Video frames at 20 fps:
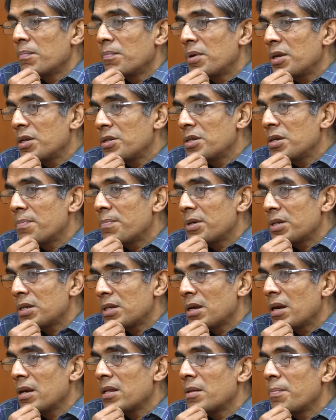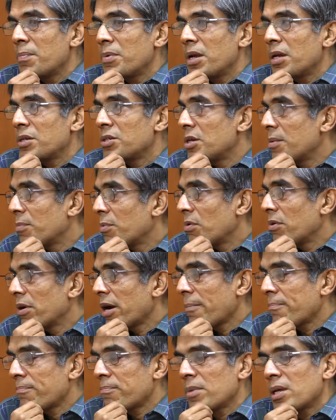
PG, particularly the PhD program.